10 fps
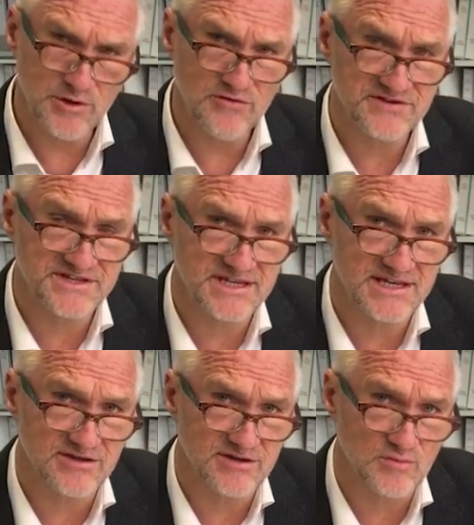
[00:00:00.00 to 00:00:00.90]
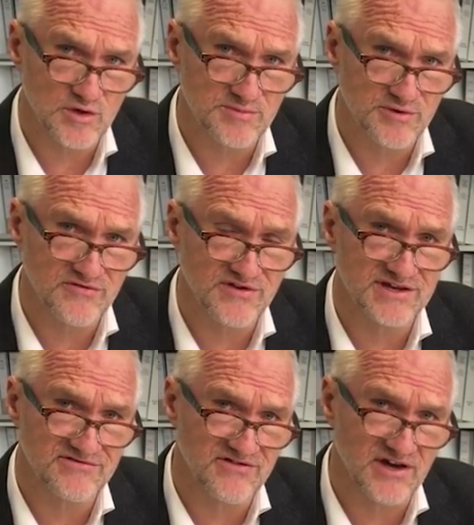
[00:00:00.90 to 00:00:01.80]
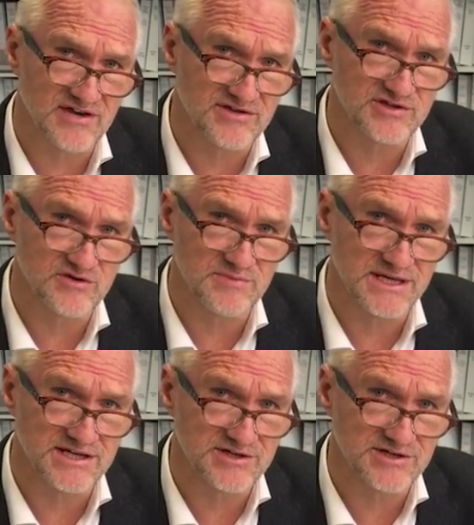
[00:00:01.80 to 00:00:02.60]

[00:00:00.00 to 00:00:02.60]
we often see that waterproofing and fire are the two big